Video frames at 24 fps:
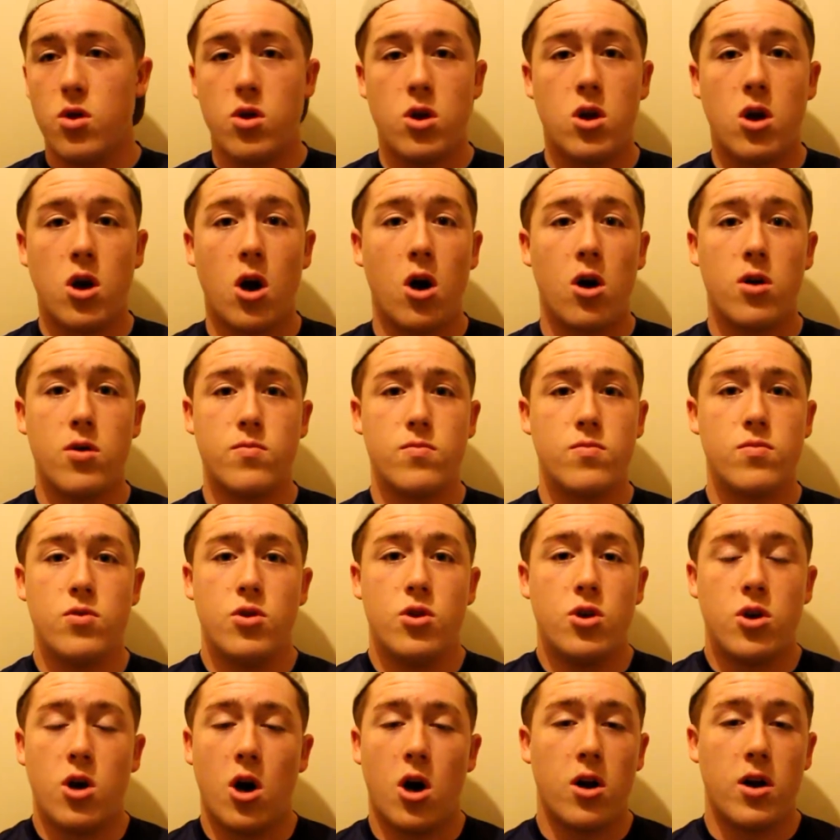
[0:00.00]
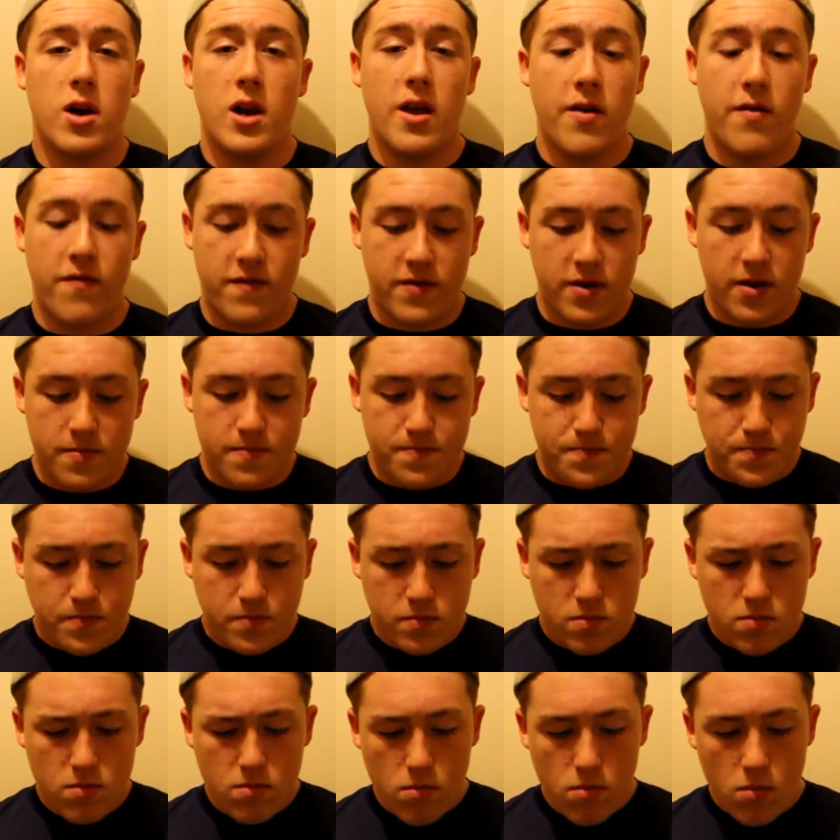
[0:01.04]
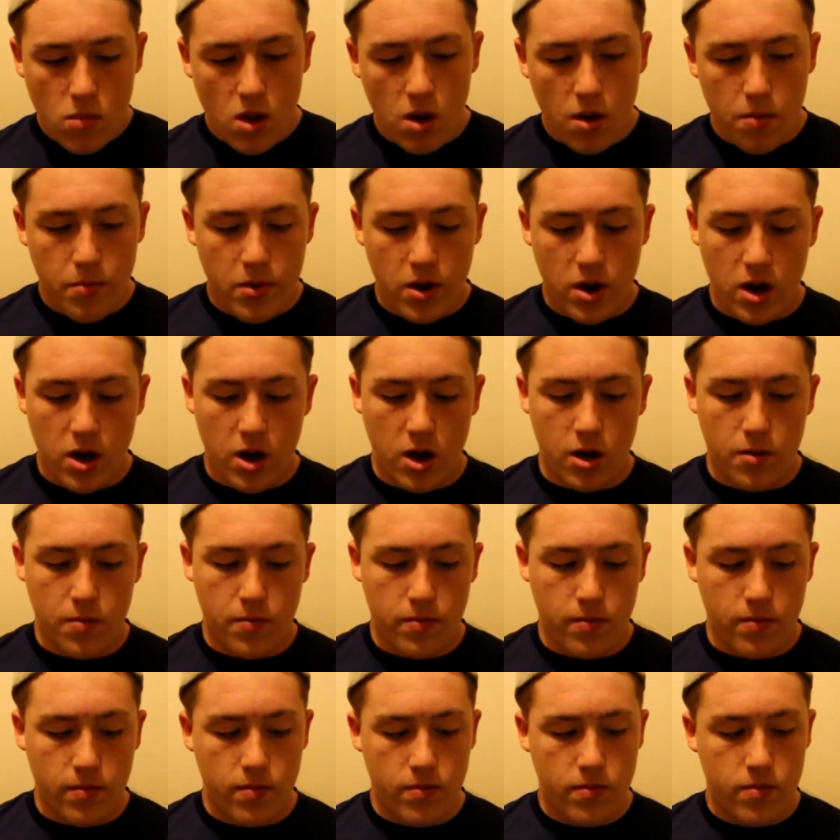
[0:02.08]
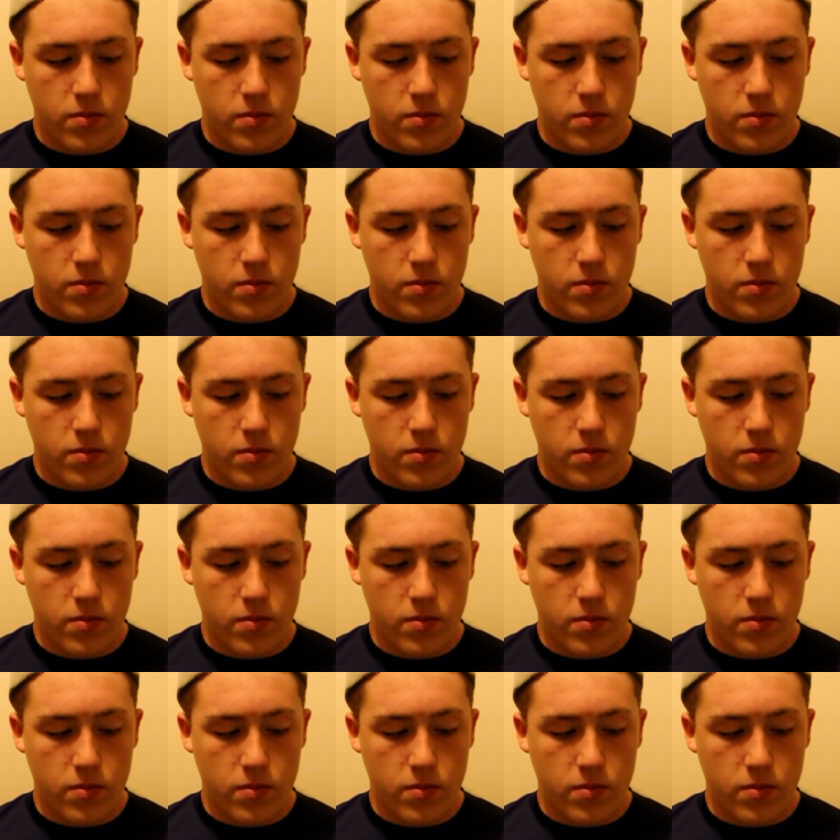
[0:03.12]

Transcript: can't lift. But